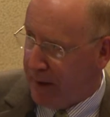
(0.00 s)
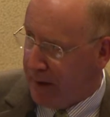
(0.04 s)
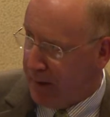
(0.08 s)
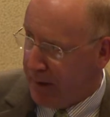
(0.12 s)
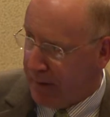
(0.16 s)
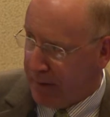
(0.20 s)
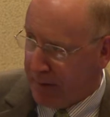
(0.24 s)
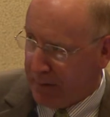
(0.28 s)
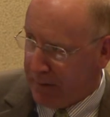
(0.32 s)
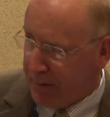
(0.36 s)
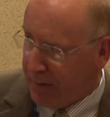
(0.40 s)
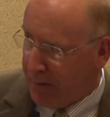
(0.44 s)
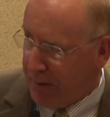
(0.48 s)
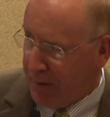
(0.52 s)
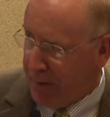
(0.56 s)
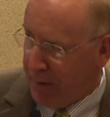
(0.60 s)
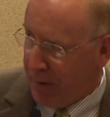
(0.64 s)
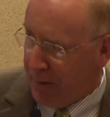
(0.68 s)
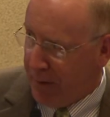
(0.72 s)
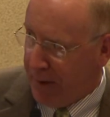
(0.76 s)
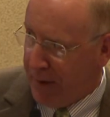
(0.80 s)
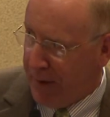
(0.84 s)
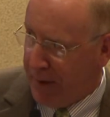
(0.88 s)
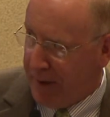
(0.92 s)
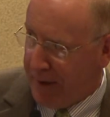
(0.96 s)
at
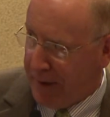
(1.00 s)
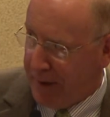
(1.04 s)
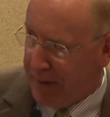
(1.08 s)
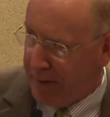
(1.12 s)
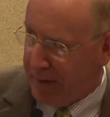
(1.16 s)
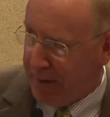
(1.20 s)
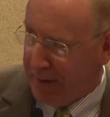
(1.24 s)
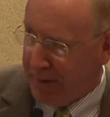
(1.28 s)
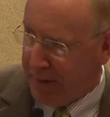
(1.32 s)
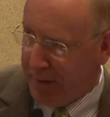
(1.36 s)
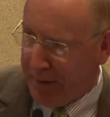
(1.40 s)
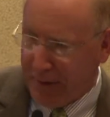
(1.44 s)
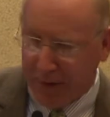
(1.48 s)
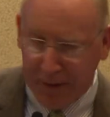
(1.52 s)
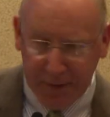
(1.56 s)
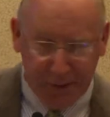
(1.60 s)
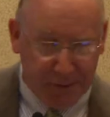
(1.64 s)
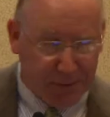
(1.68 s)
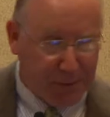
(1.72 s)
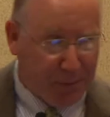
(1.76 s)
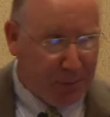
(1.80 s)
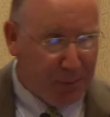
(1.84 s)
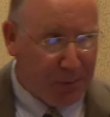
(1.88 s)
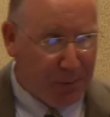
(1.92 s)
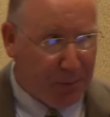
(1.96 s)
a high
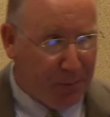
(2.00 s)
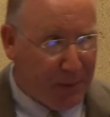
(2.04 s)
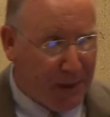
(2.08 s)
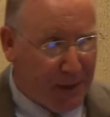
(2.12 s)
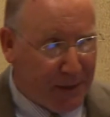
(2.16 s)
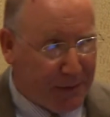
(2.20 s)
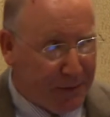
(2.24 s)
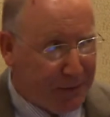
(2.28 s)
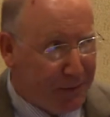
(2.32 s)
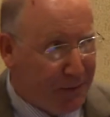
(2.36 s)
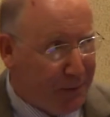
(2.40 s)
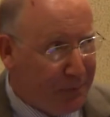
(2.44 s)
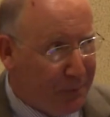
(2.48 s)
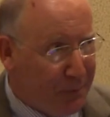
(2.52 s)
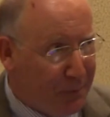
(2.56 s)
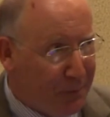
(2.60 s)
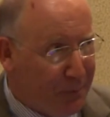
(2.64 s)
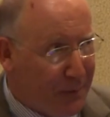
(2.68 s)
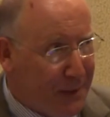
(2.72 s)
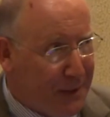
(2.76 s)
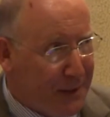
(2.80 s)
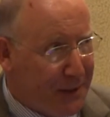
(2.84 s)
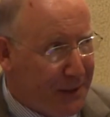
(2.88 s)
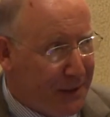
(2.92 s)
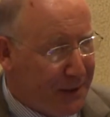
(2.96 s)
diplomat level
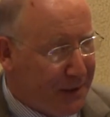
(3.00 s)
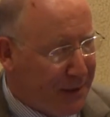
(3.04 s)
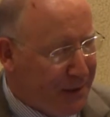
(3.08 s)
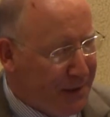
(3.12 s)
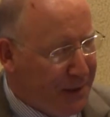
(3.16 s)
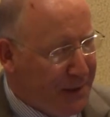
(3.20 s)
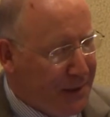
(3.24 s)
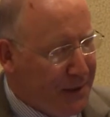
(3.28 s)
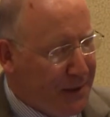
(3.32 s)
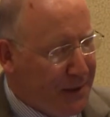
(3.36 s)
meeting.